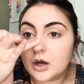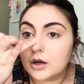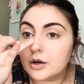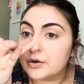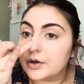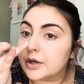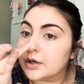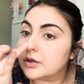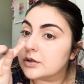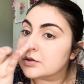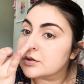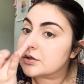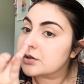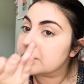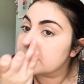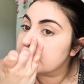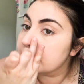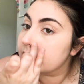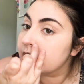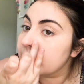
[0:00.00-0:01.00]
Okay,
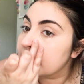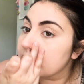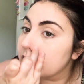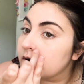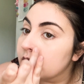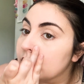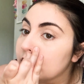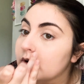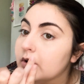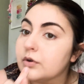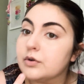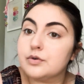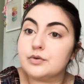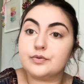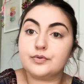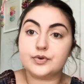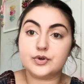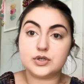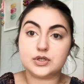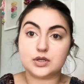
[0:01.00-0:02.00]
so now
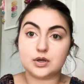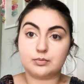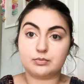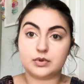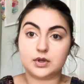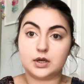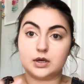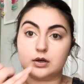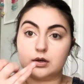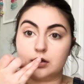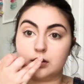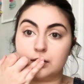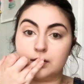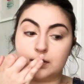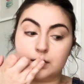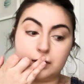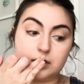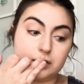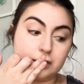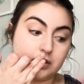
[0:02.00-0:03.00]
for something
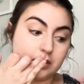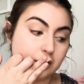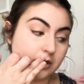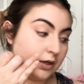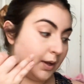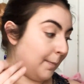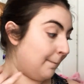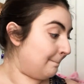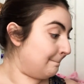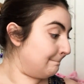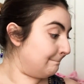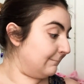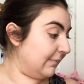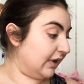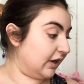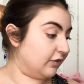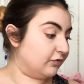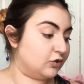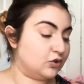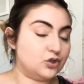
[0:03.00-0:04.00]

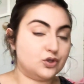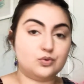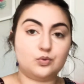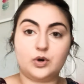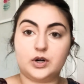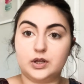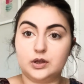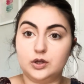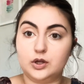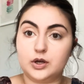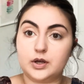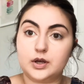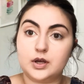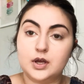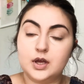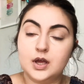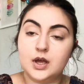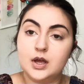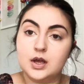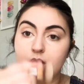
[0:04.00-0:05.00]
like if you just want to look
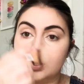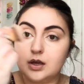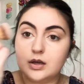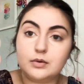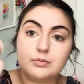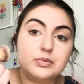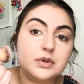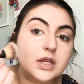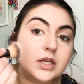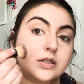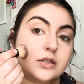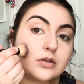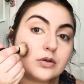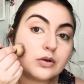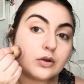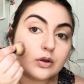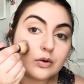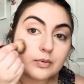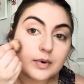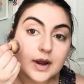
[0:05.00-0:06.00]
blend it
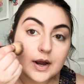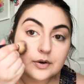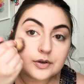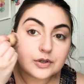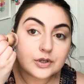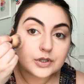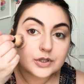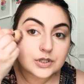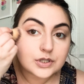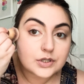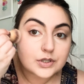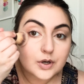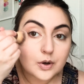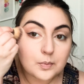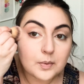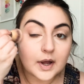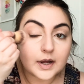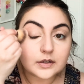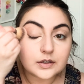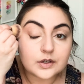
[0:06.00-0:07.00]
all around, you can just go
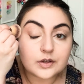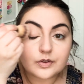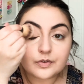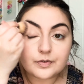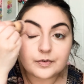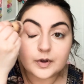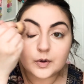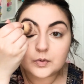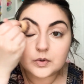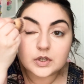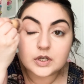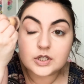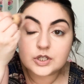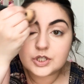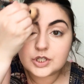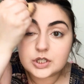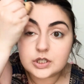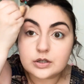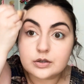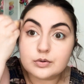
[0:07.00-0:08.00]
back to the
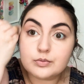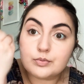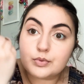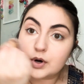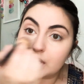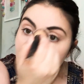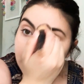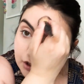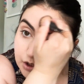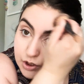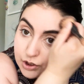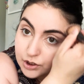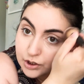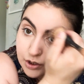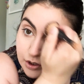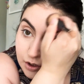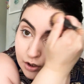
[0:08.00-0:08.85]
foundation brush